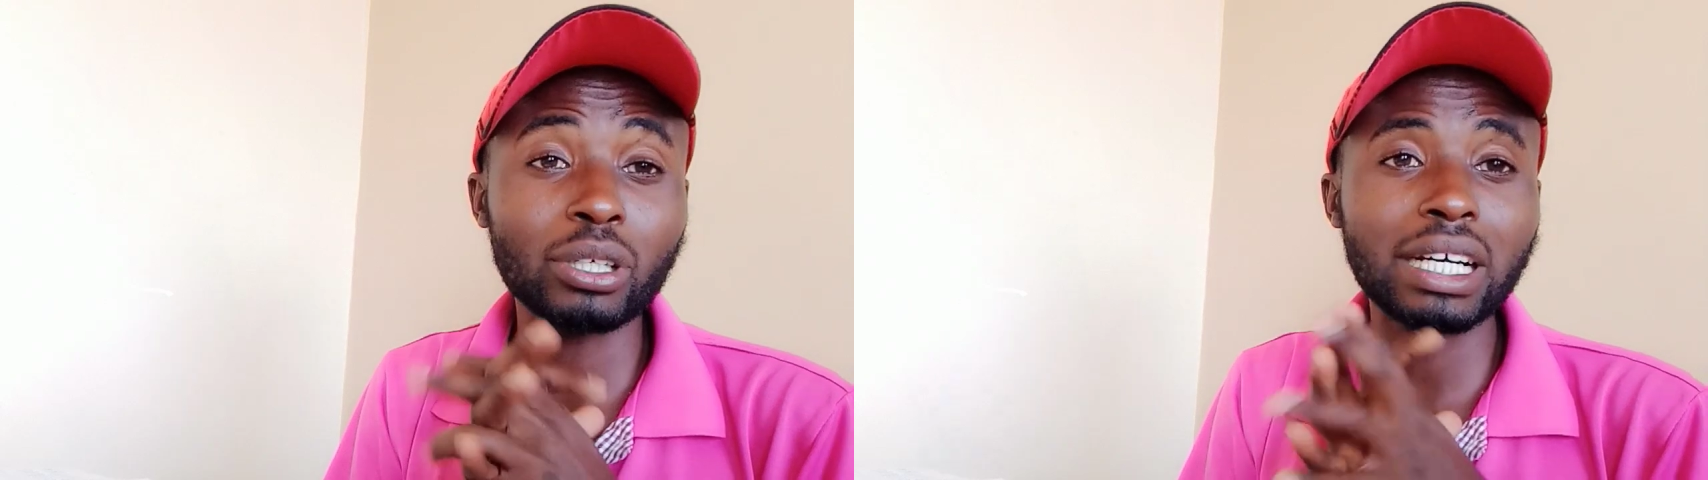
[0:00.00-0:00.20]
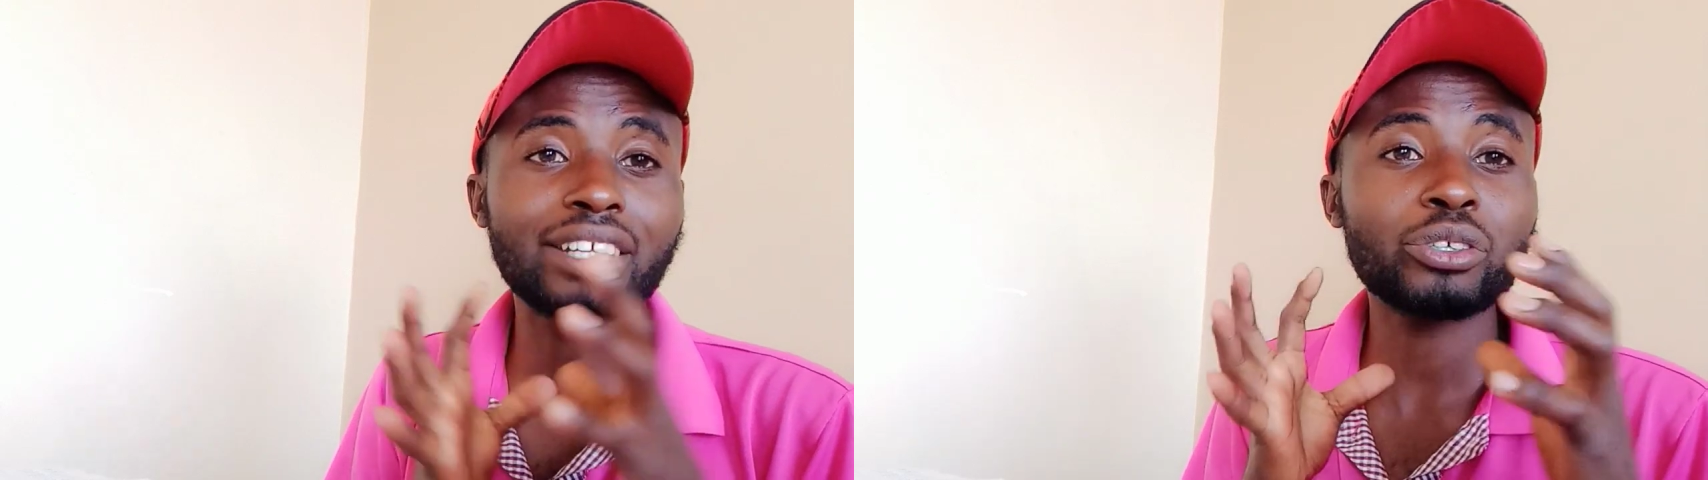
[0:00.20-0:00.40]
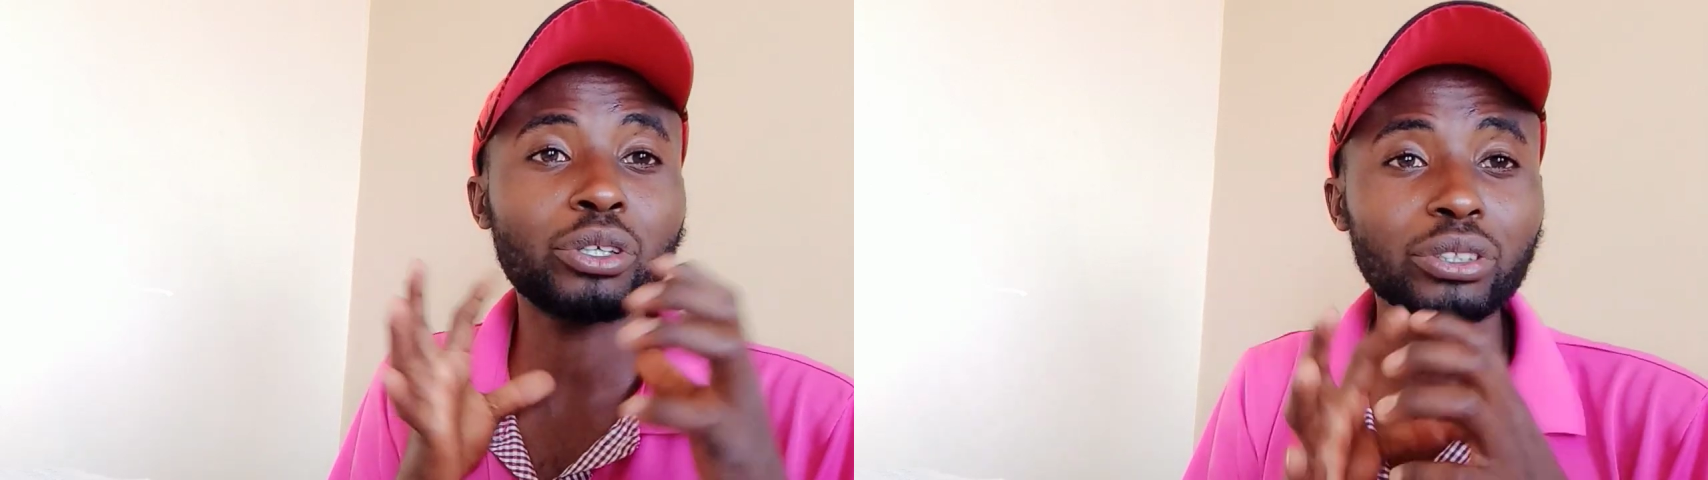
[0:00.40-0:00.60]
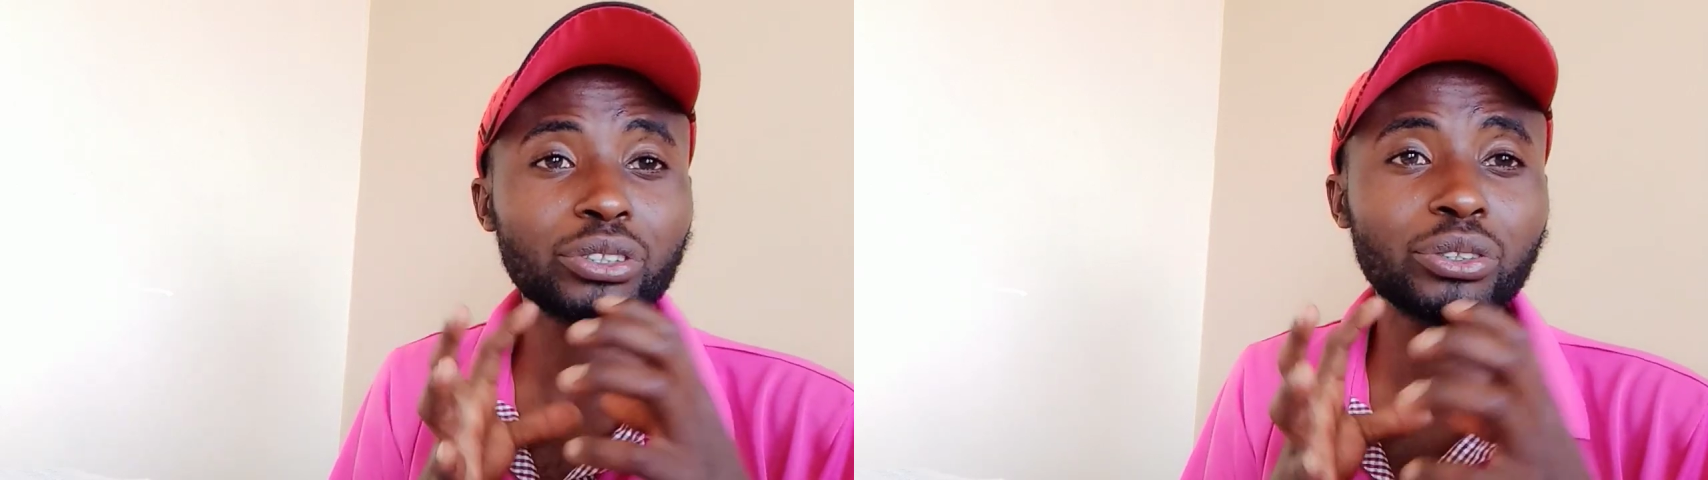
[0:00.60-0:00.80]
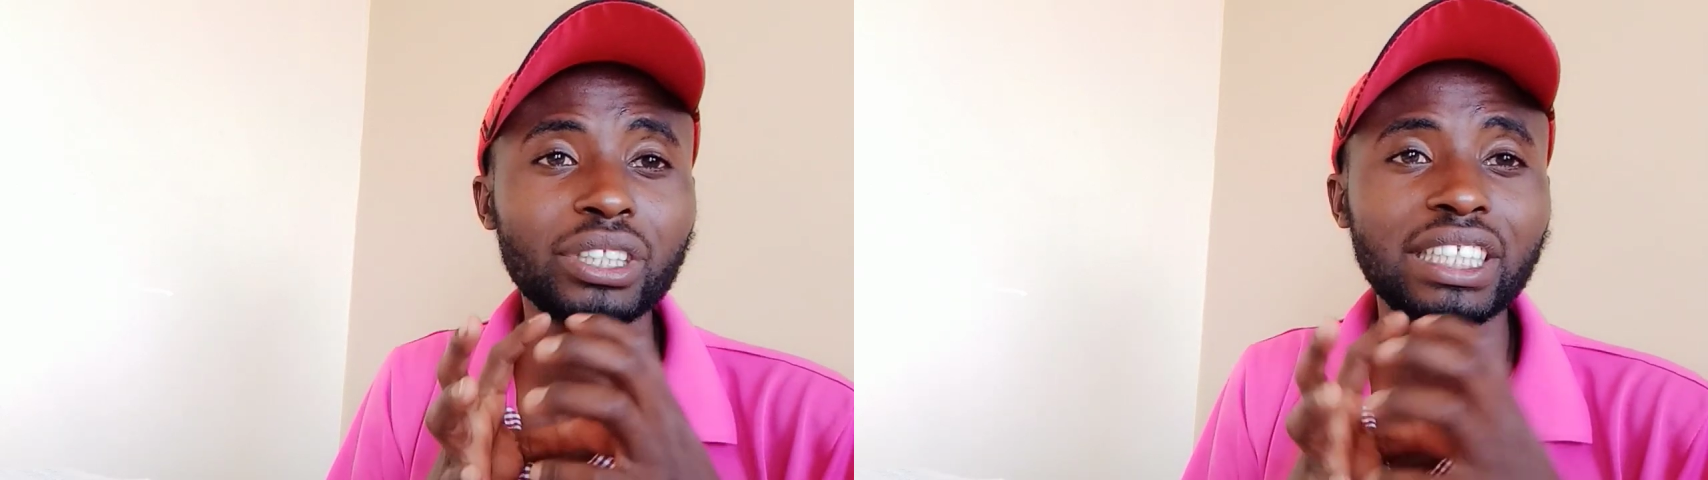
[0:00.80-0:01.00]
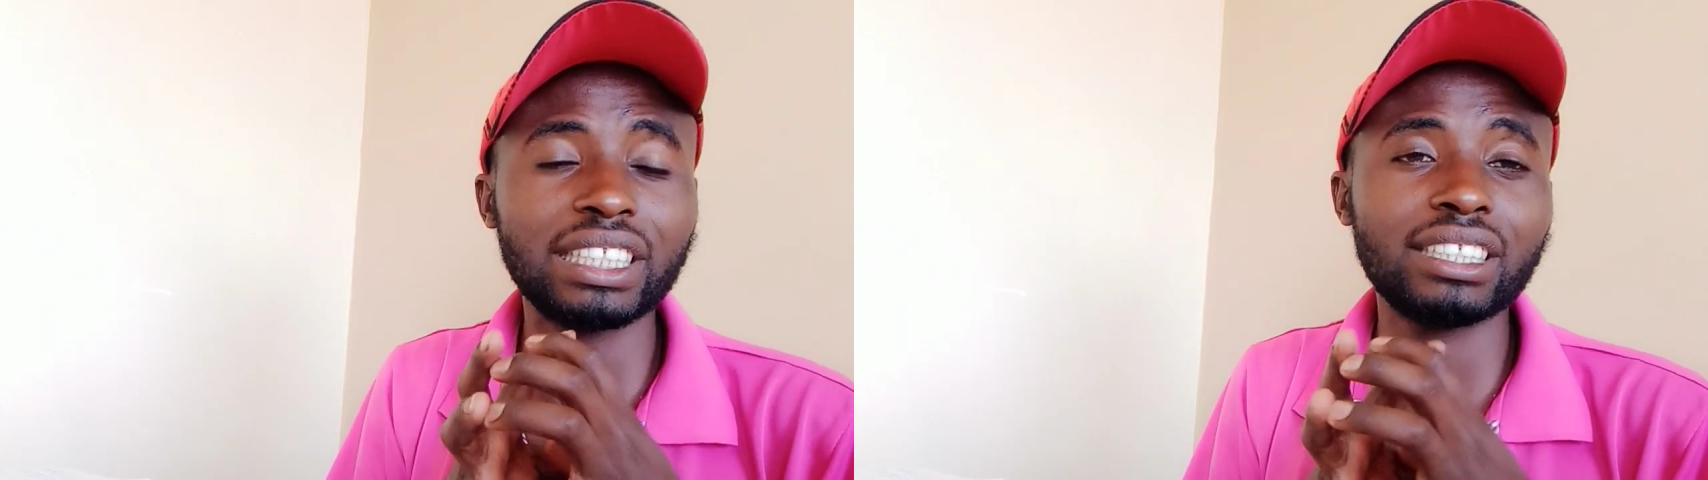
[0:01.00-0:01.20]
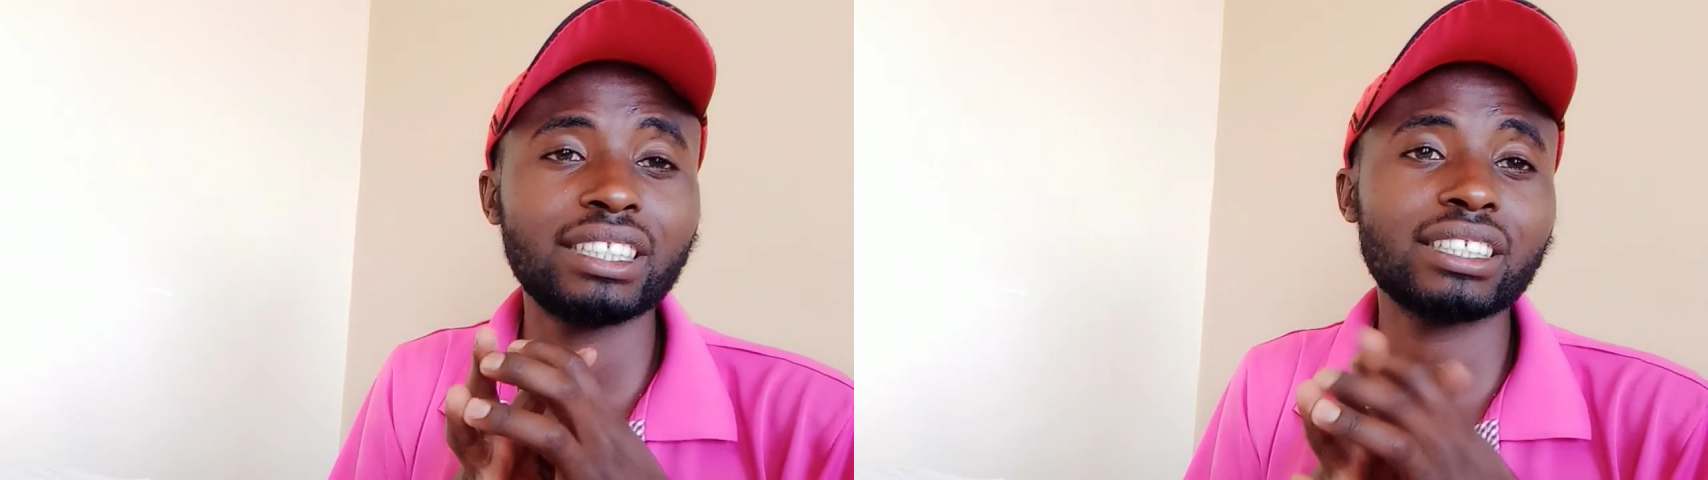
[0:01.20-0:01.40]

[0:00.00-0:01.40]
and you also need